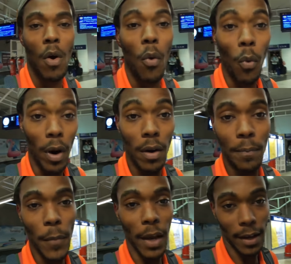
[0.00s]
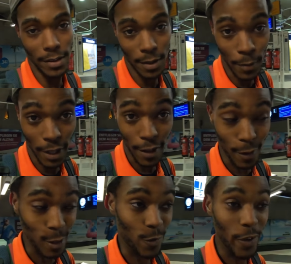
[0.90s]
Well, I guess I'm gonna
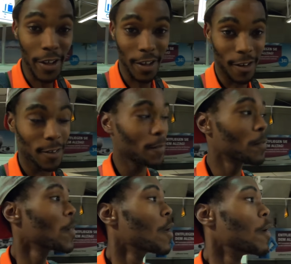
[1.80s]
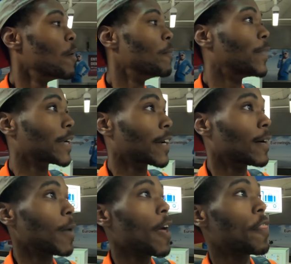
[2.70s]
end this video. But
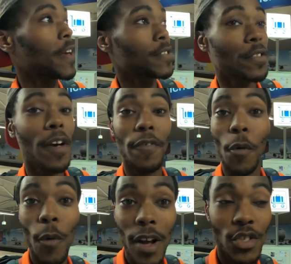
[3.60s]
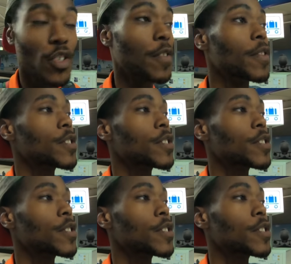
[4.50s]
thanks a lot for watching.